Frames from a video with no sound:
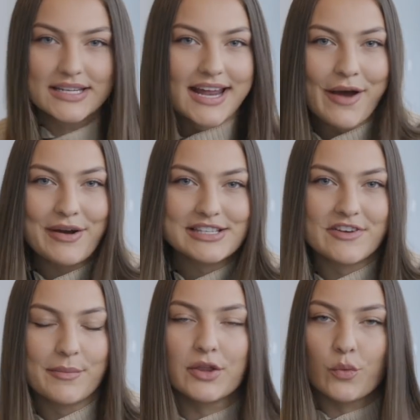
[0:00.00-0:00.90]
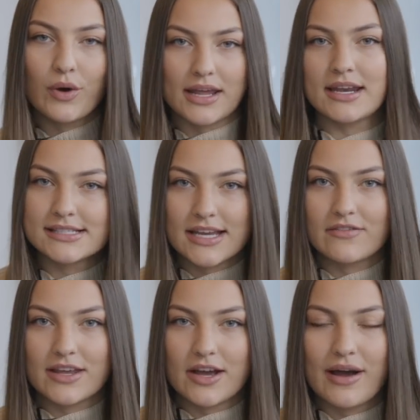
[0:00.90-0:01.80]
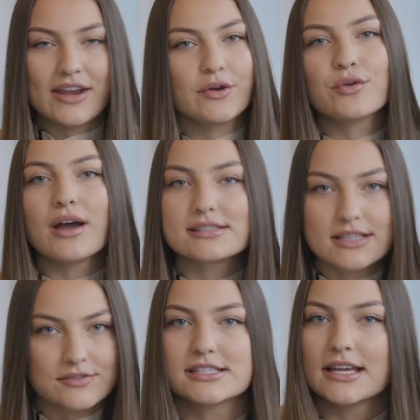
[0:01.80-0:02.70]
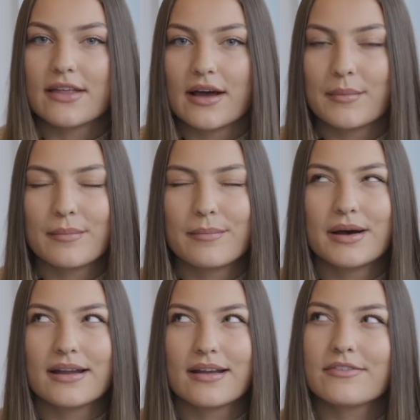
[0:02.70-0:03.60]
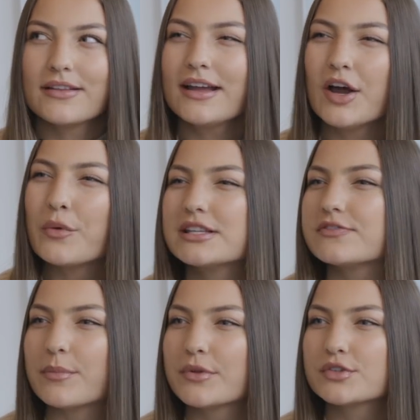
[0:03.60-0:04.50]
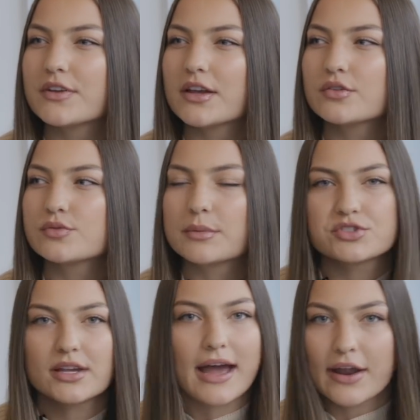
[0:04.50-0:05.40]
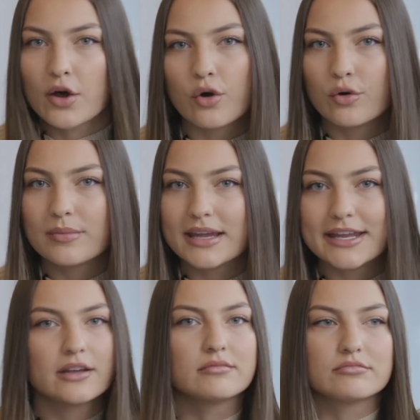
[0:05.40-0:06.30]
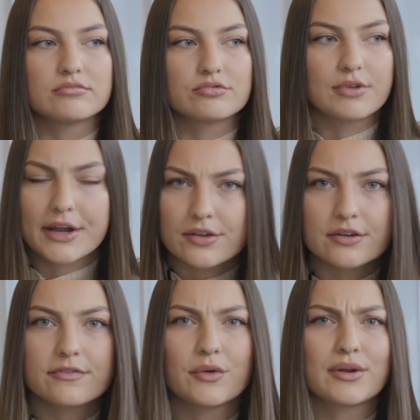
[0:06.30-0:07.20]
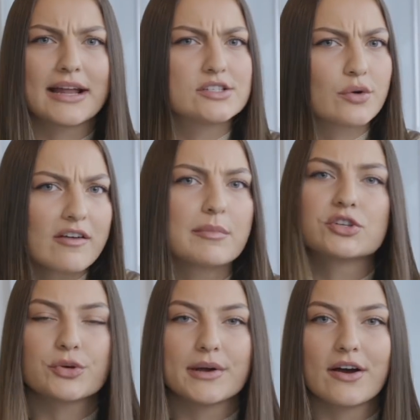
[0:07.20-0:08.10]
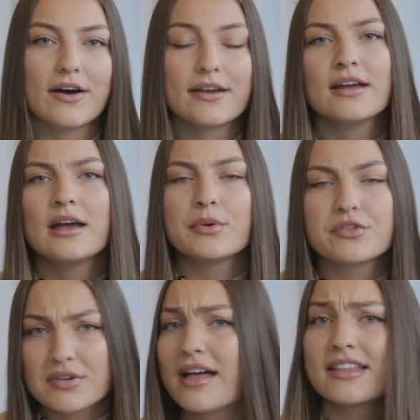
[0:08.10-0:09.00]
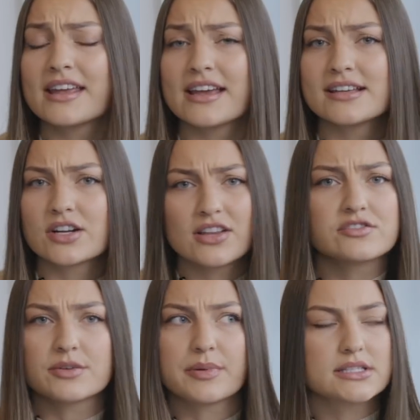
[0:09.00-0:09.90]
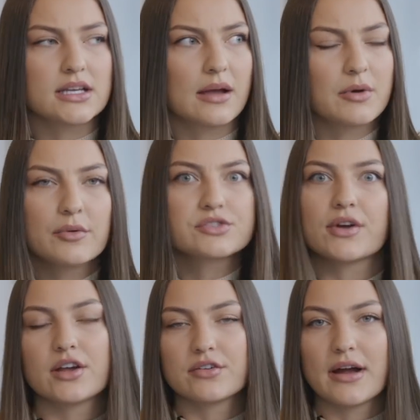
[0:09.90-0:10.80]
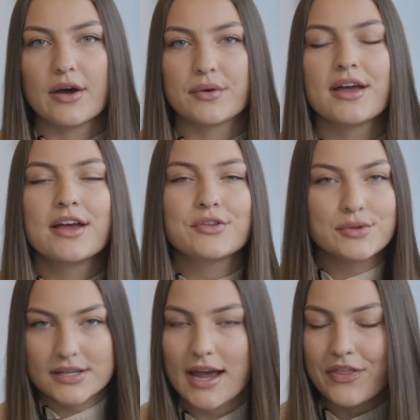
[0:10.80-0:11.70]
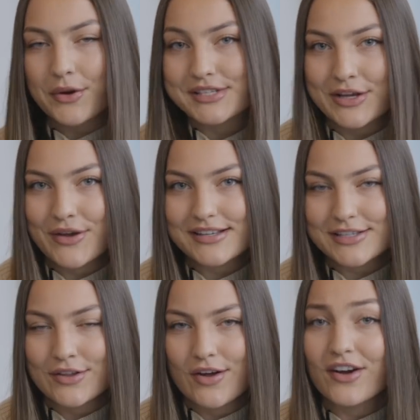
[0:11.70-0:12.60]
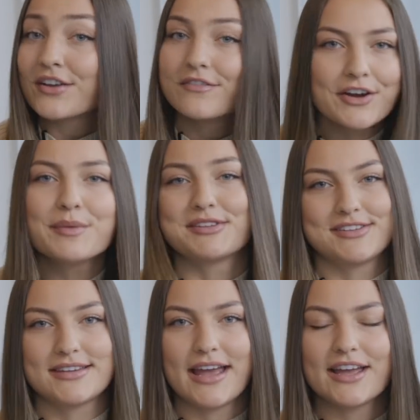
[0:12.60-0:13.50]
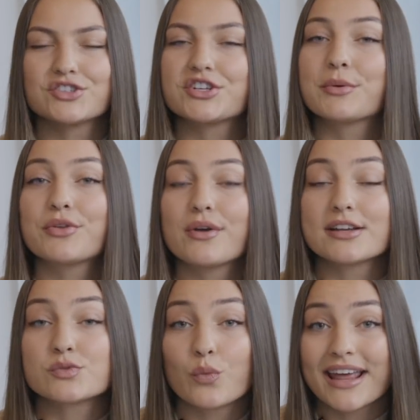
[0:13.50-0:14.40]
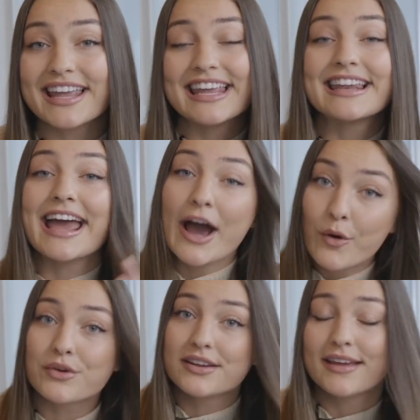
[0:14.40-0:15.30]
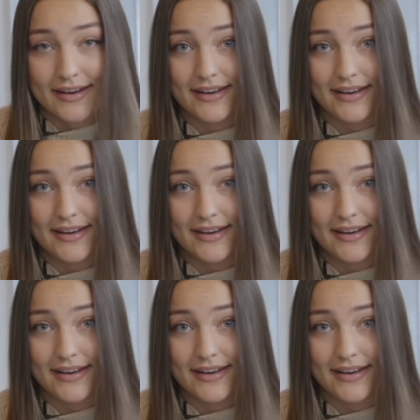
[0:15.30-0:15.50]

today I wanted to film a little what I eat in a day video. I know you guys love seeing them, but I feel like I always film those videos when I'm just like at home eating regular food and I don't have much going on. But the reality is our lives are busy. I'm always running around. So today I thought I would take you guys along on a very busy day and share with you guys what I eat out in a